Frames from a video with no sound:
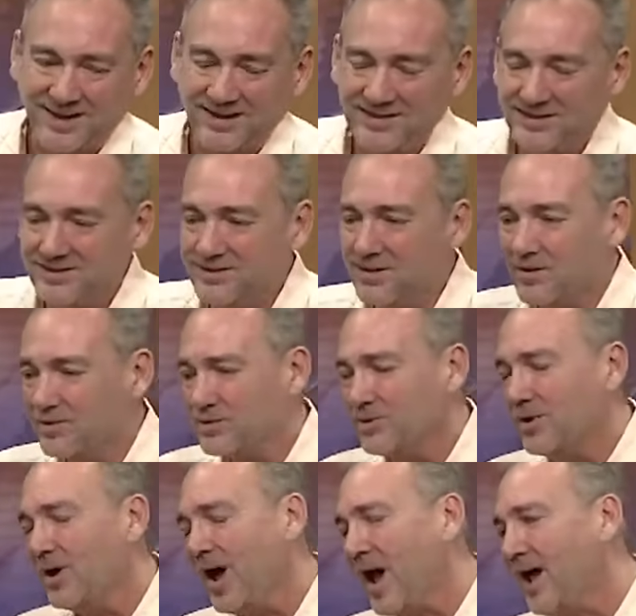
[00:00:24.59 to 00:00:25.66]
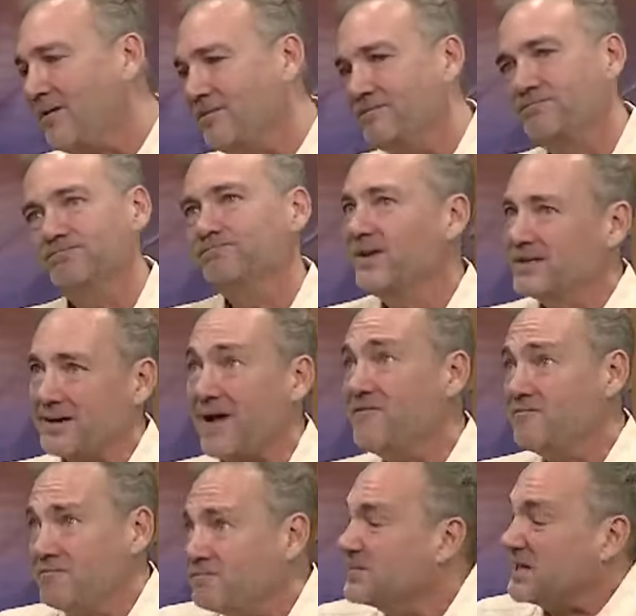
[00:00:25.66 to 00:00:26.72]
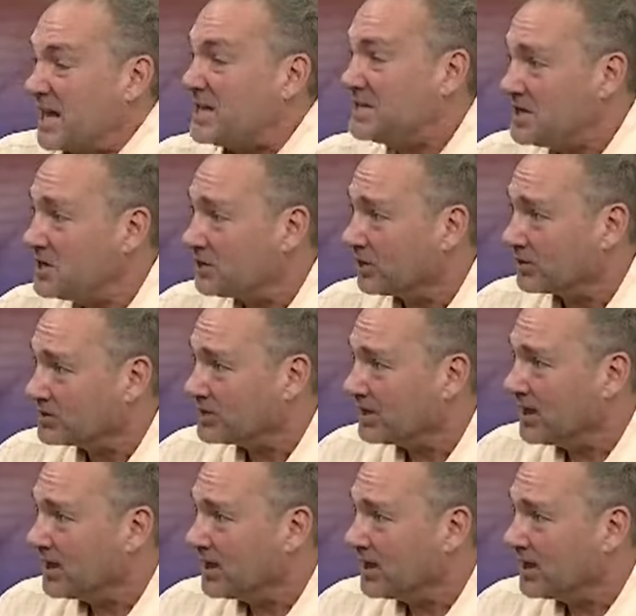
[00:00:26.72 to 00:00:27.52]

It's so cool. I've 10 years.